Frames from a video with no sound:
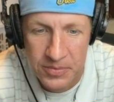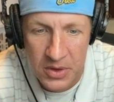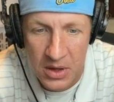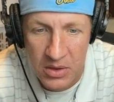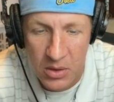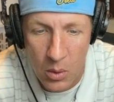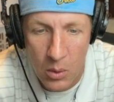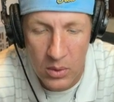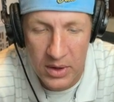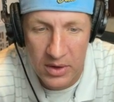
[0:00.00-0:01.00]
The
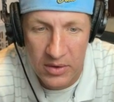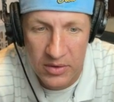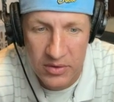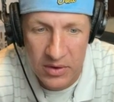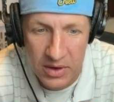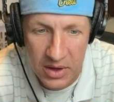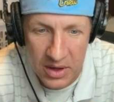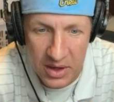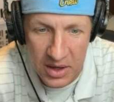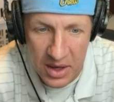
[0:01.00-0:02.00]
Orioles
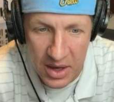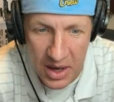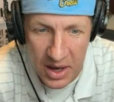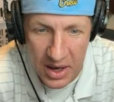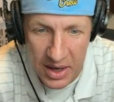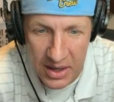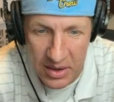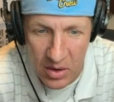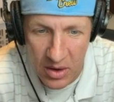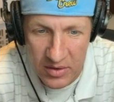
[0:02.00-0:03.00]

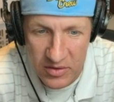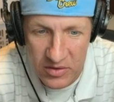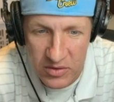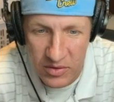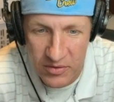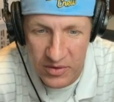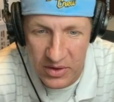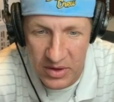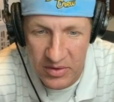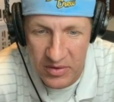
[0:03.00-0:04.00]
lost to the
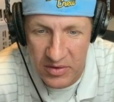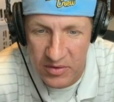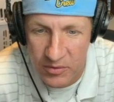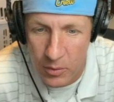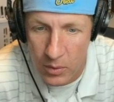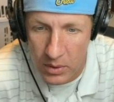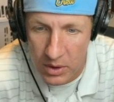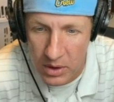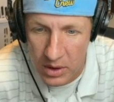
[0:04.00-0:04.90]
Phillies 6-4.